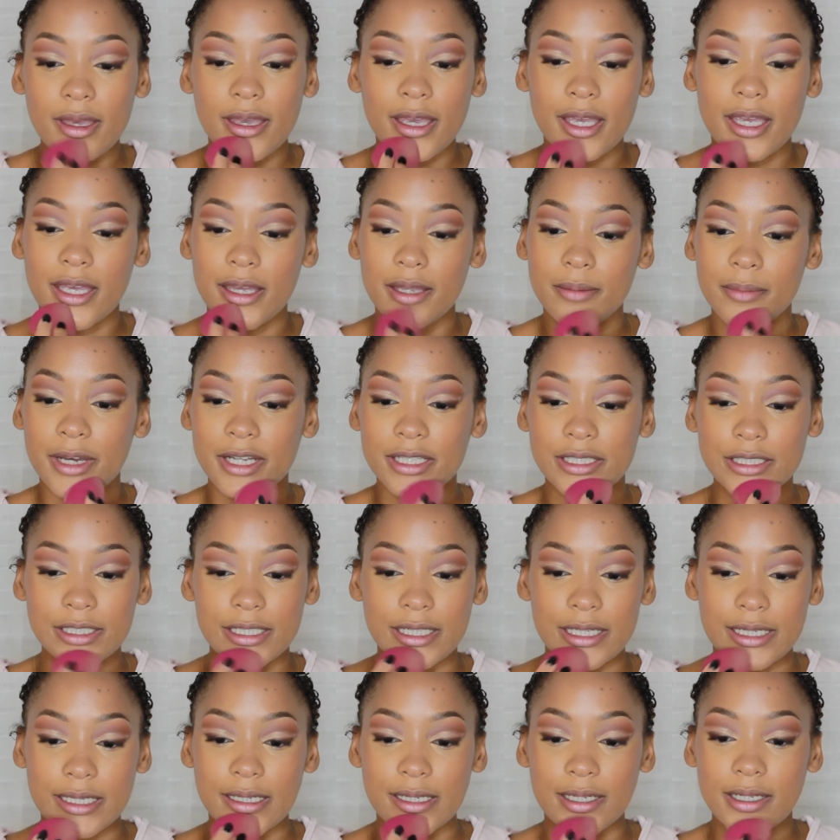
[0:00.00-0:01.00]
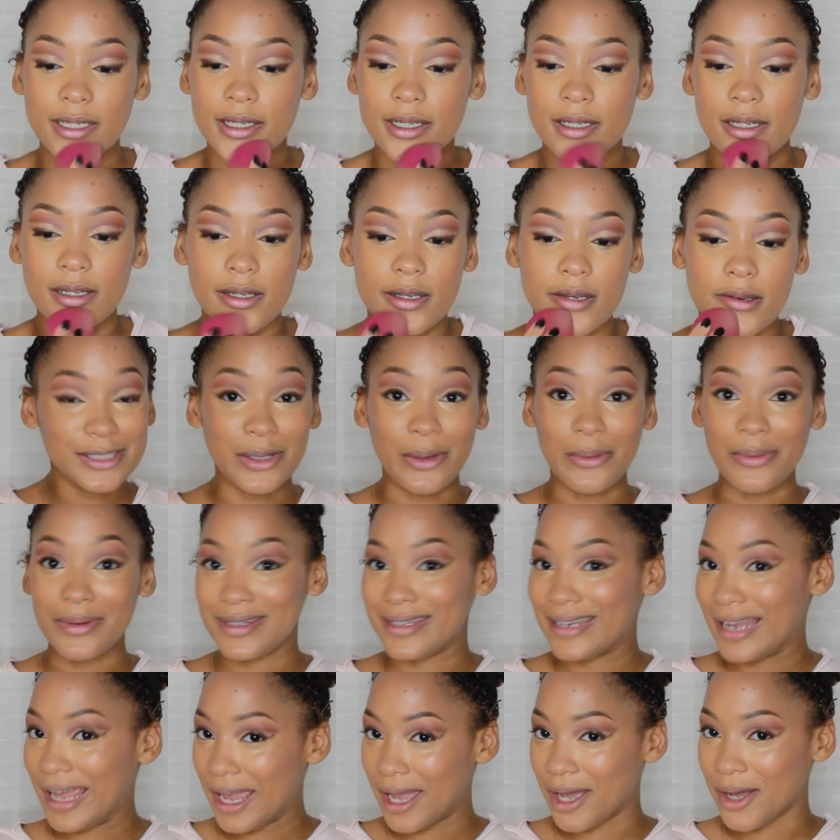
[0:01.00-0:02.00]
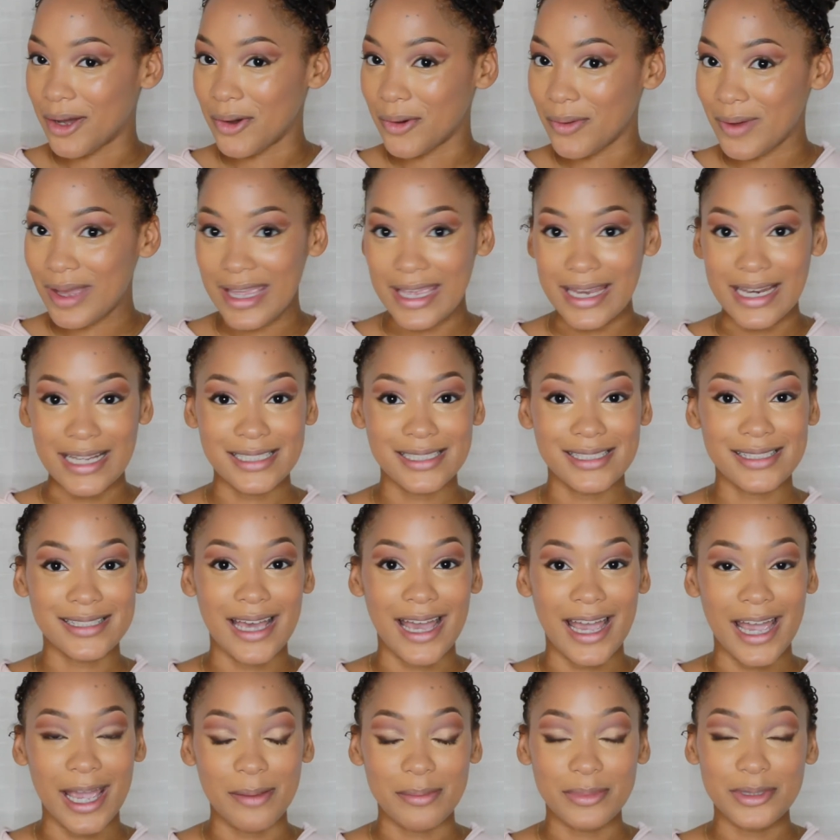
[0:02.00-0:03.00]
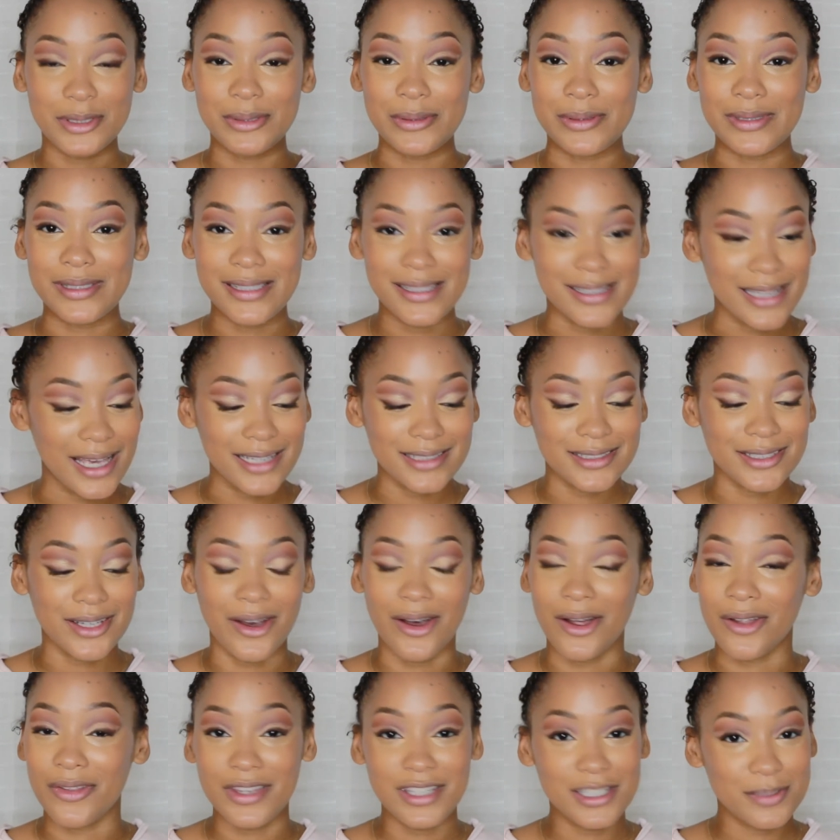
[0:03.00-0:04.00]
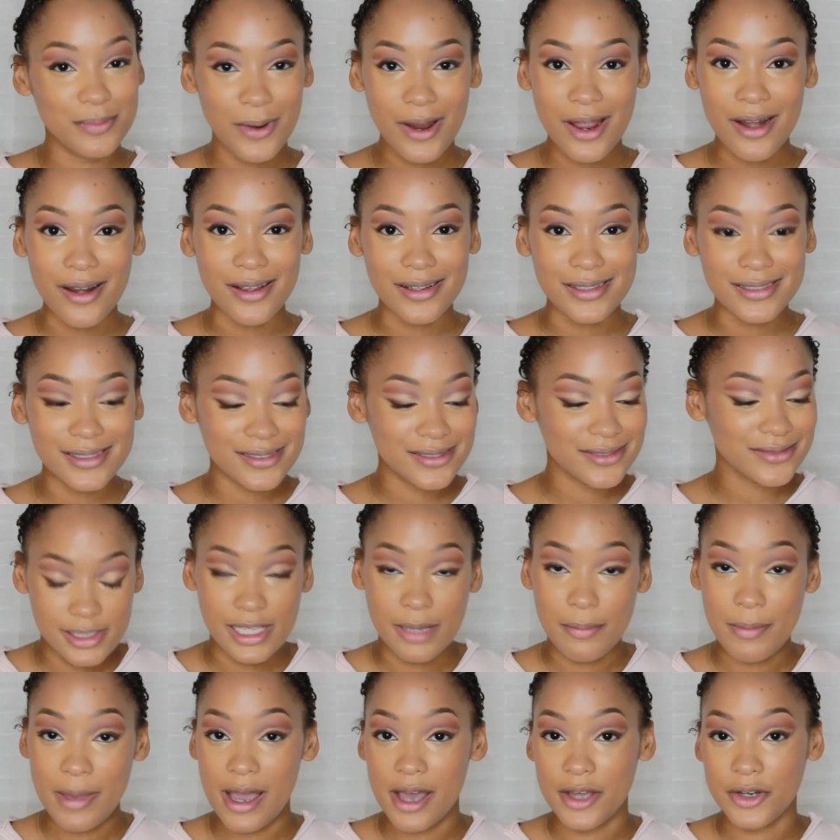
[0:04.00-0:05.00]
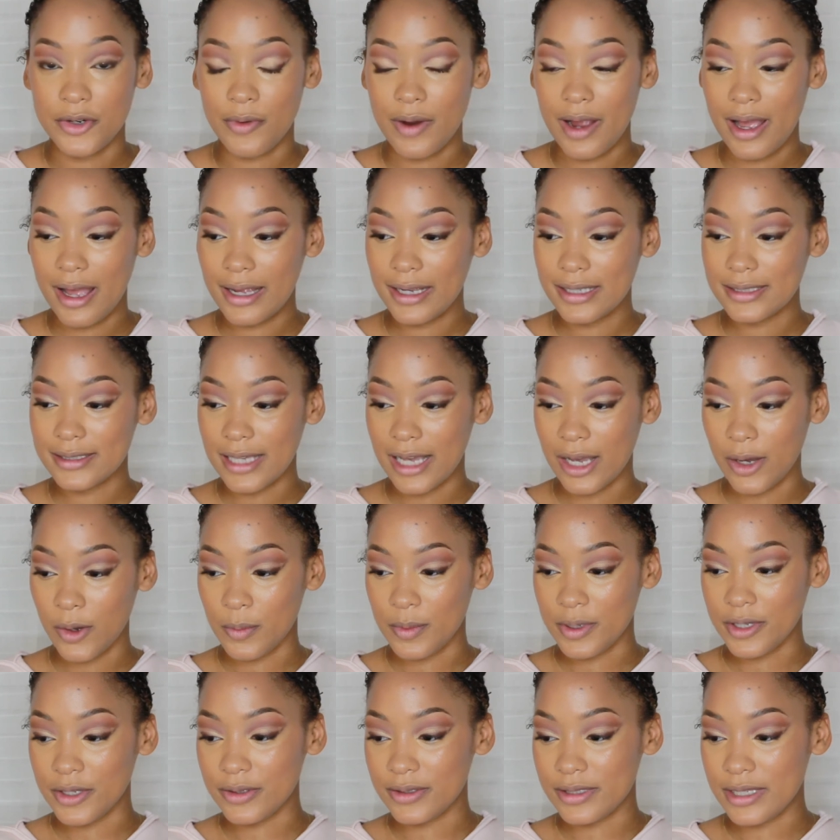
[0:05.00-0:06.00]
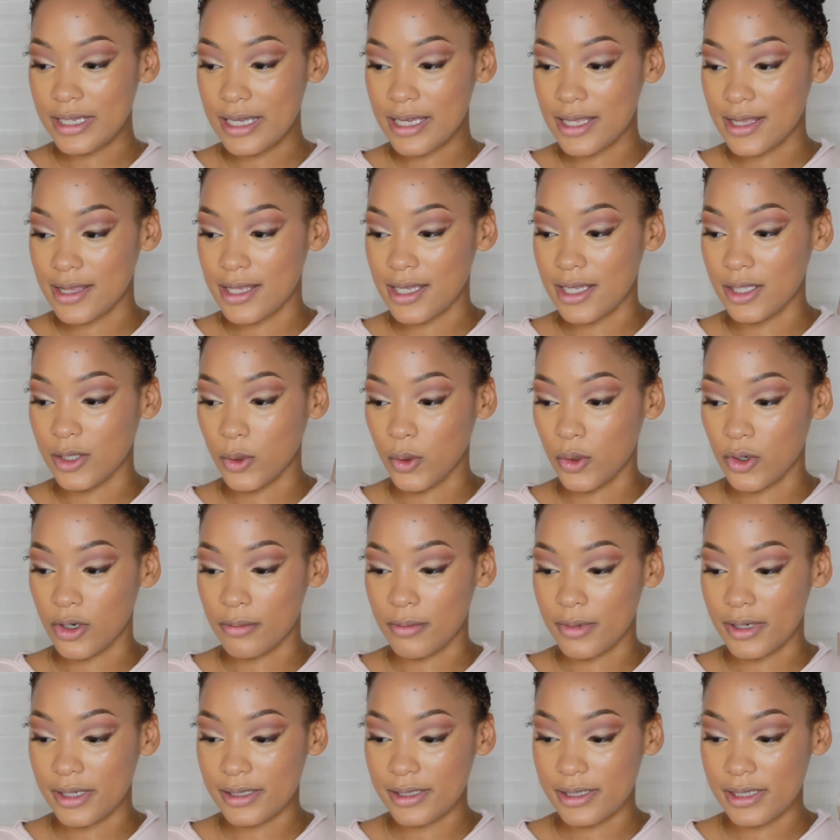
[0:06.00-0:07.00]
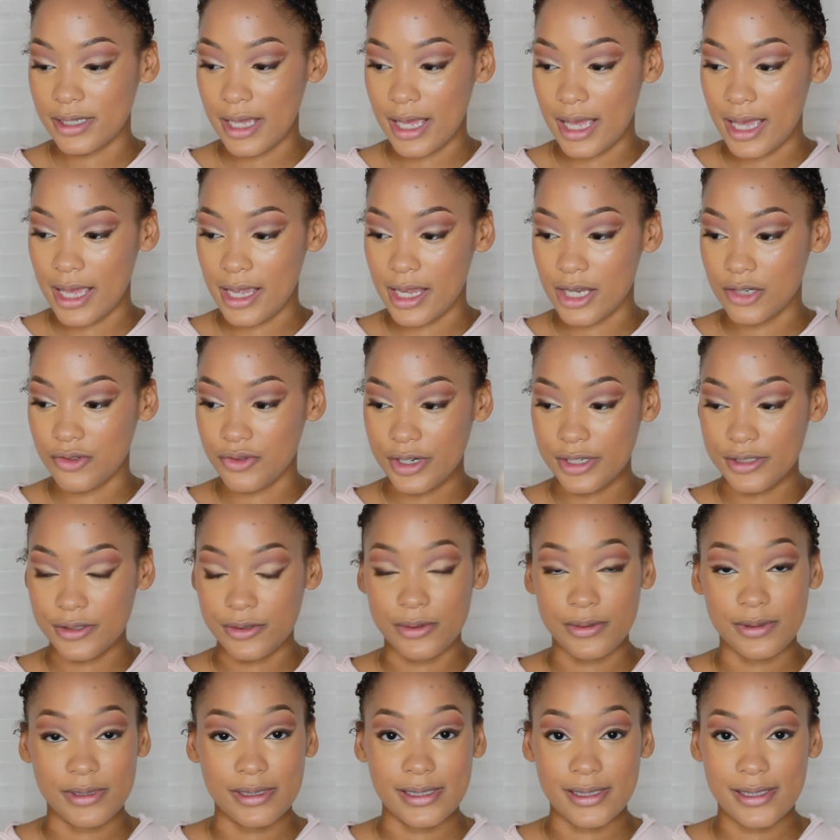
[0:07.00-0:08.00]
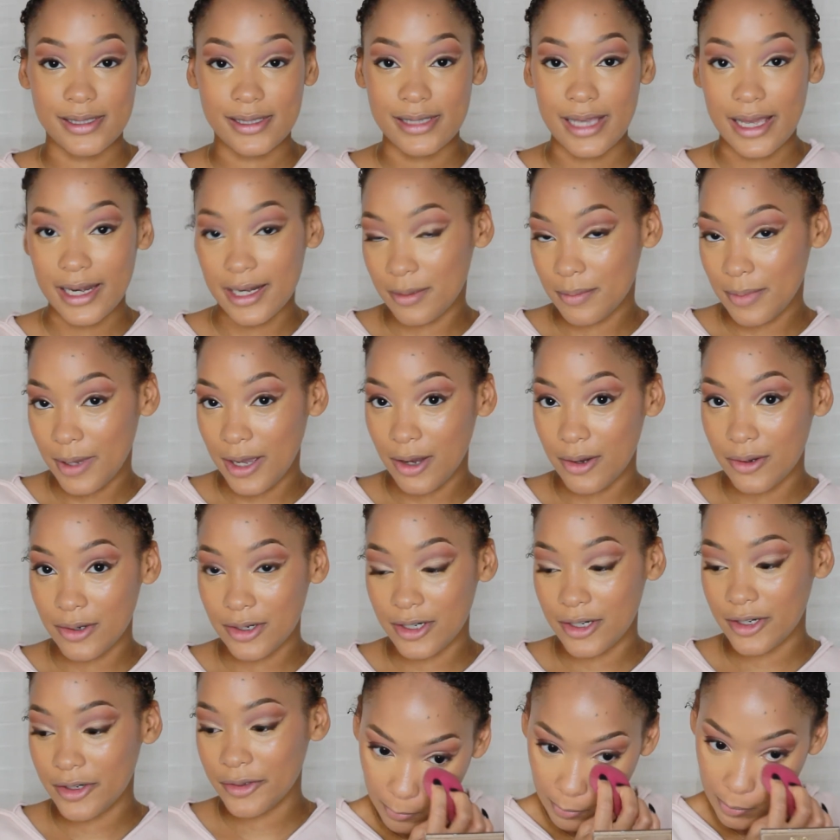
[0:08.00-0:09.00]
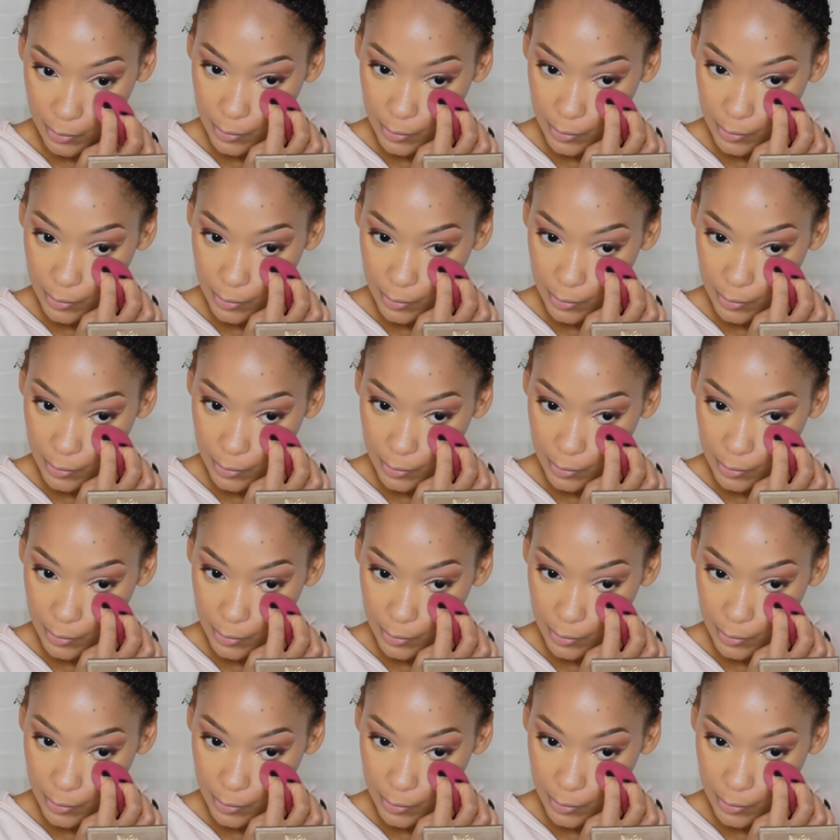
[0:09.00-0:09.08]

and my chin. So now it is time to set all these products. To set my under eyes, I'll be using the Mercier Translucent Setting Powder.